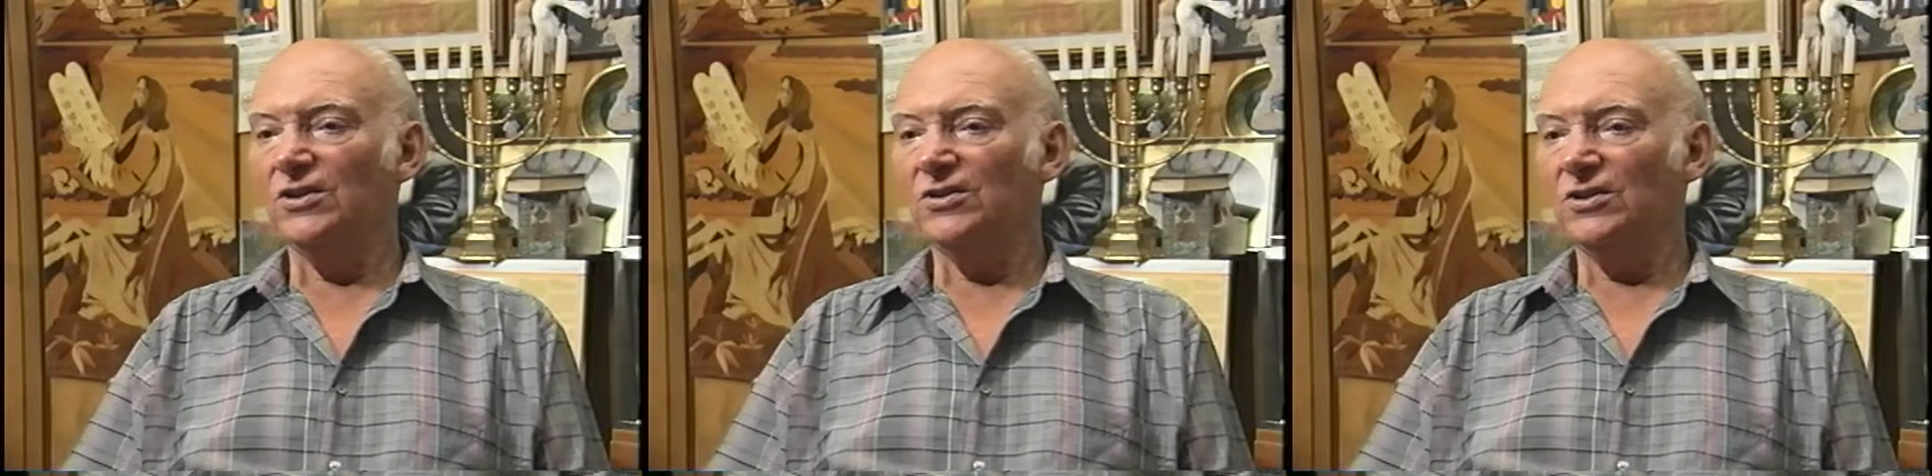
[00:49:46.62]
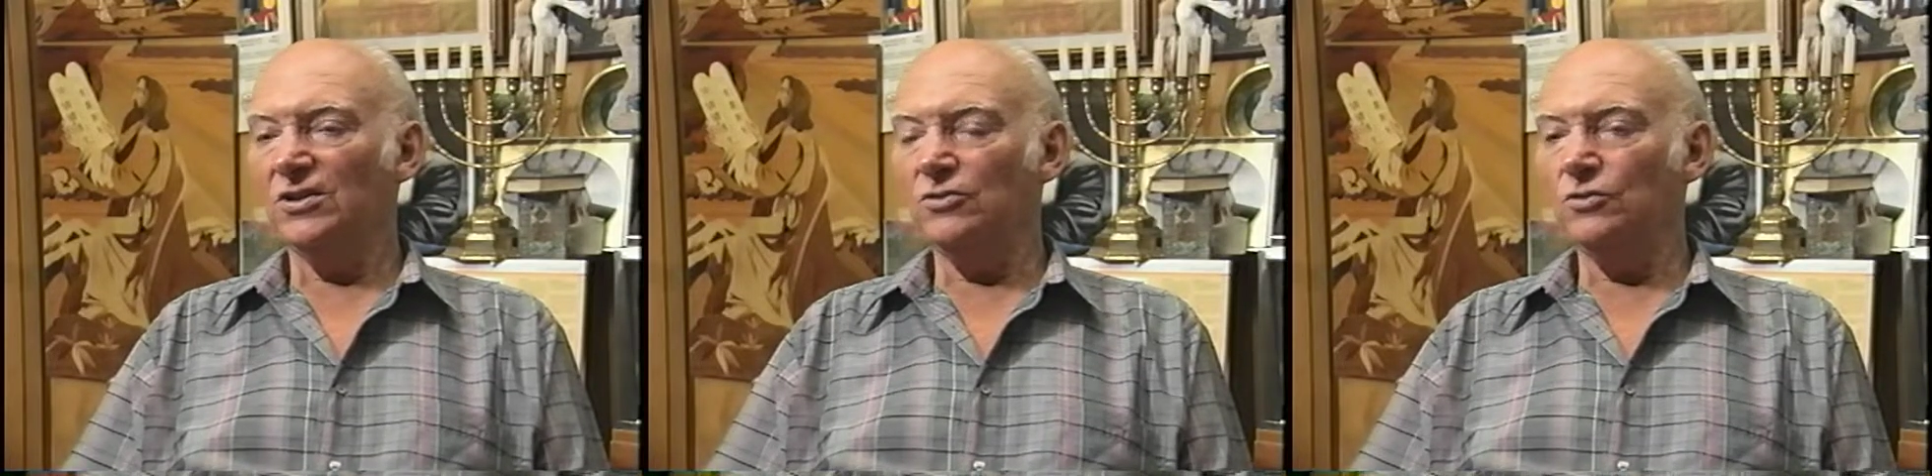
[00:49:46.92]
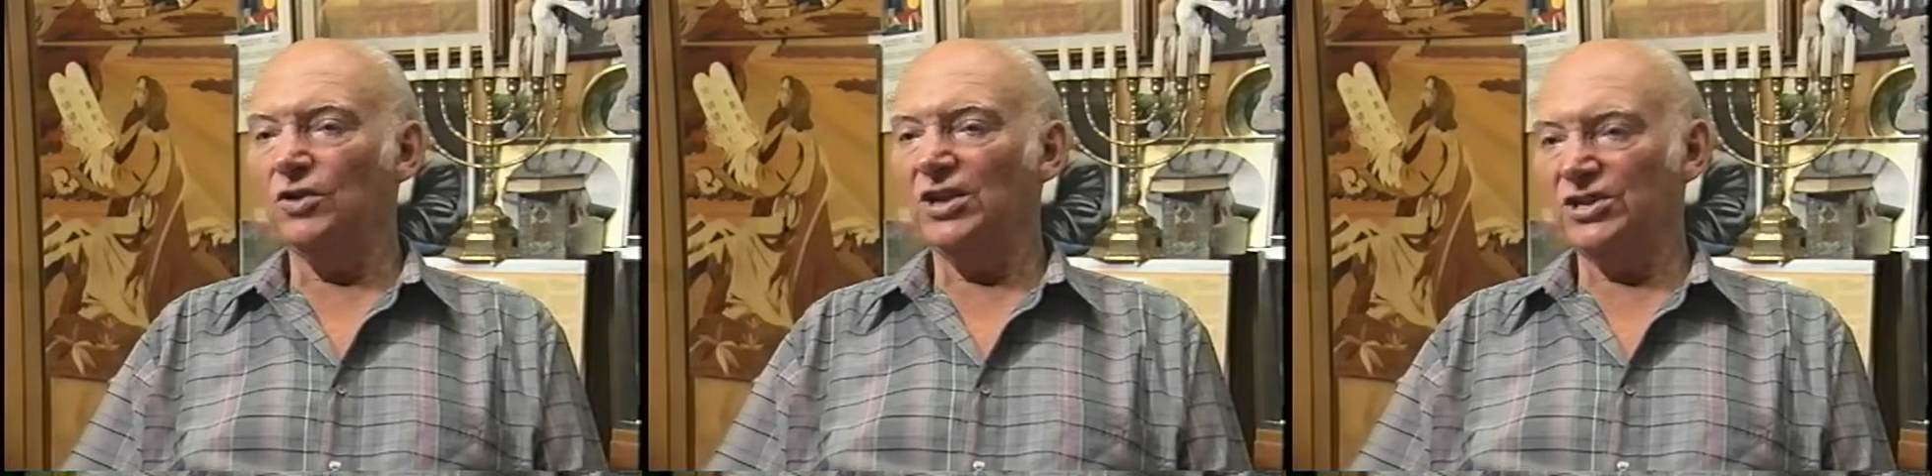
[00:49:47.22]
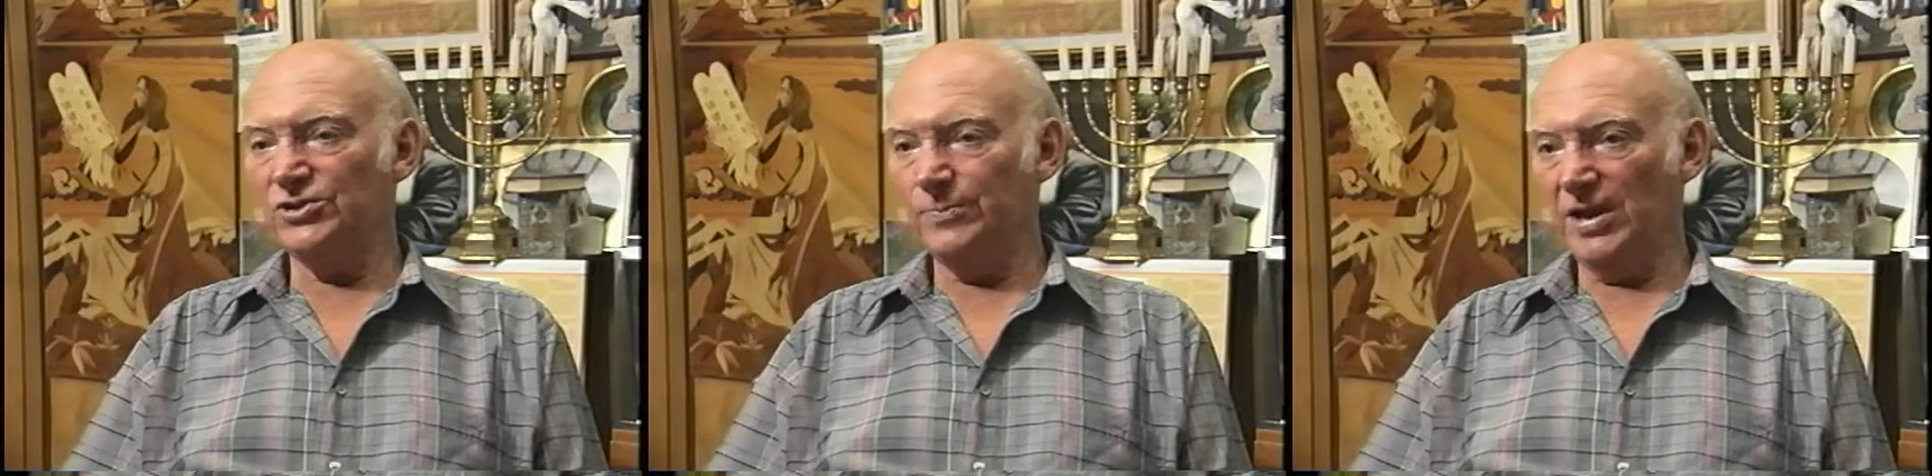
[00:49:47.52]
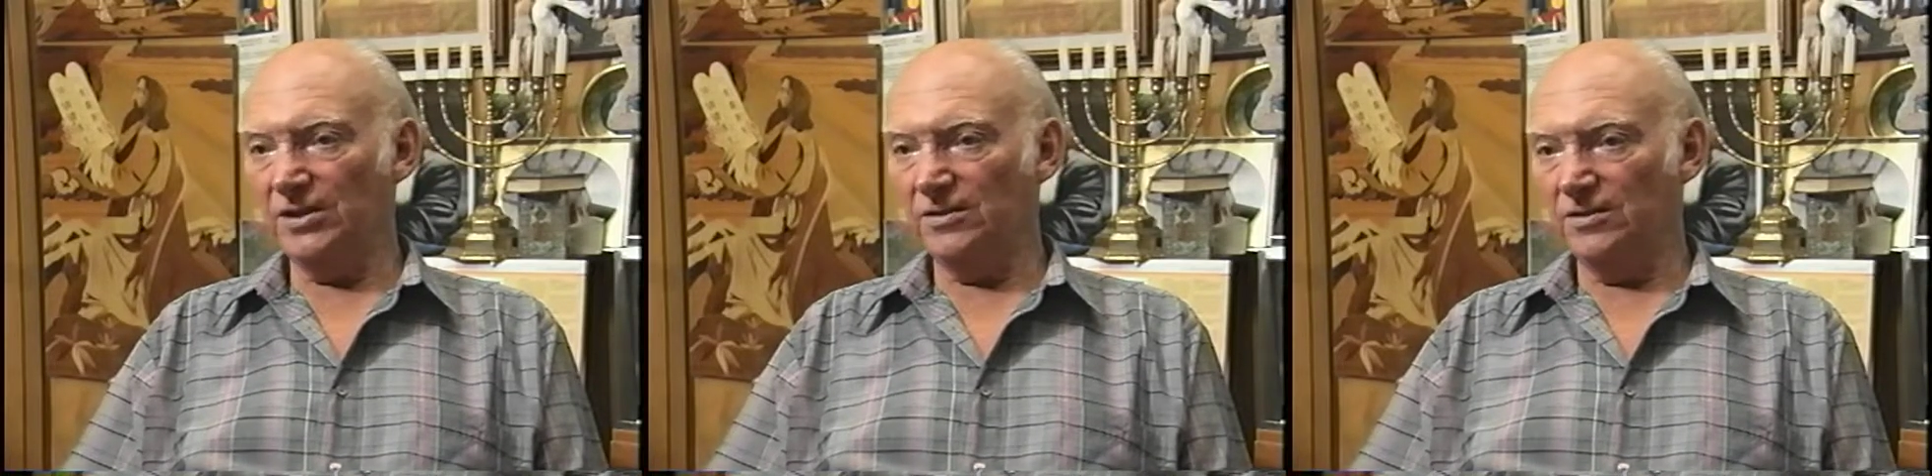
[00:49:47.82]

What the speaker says: that you can expect,